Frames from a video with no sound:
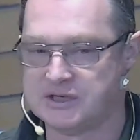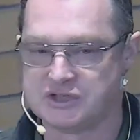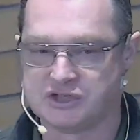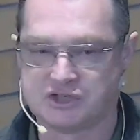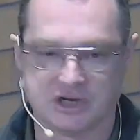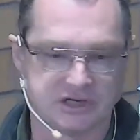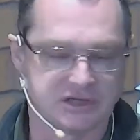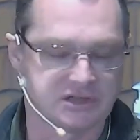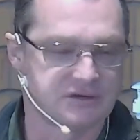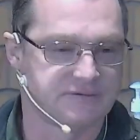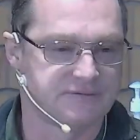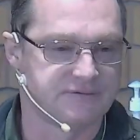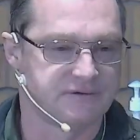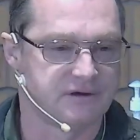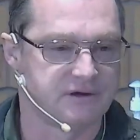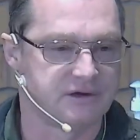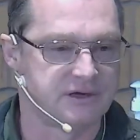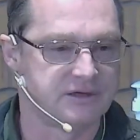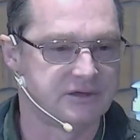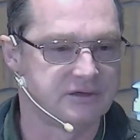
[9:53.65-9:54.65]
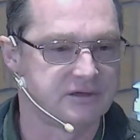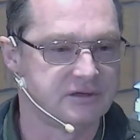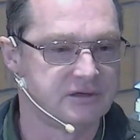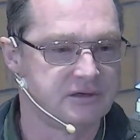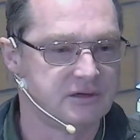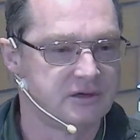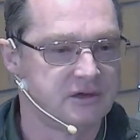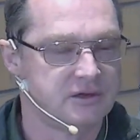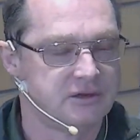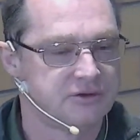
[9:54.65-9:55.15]
that is,
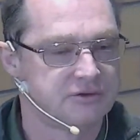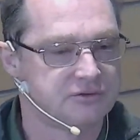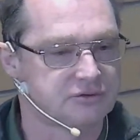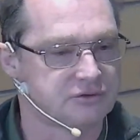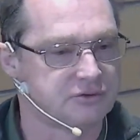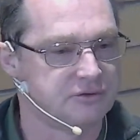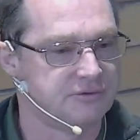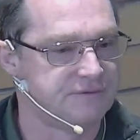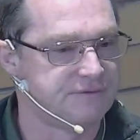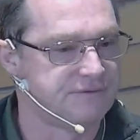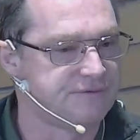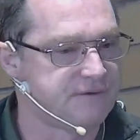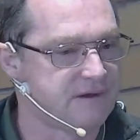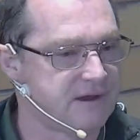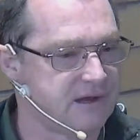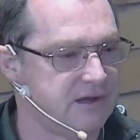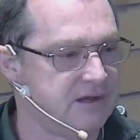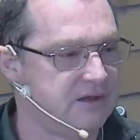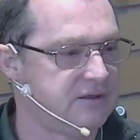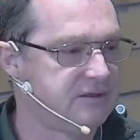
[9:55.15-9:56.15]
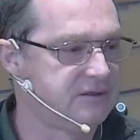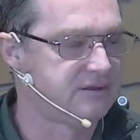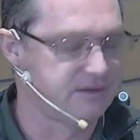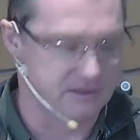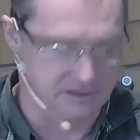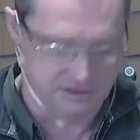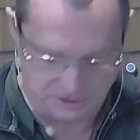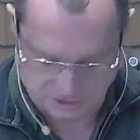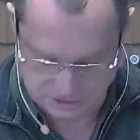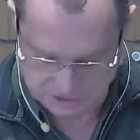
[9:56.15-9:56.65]
justified, through
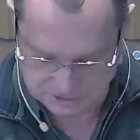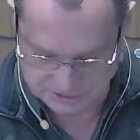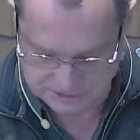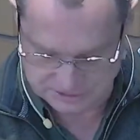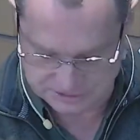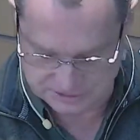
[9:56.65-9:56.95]
faith in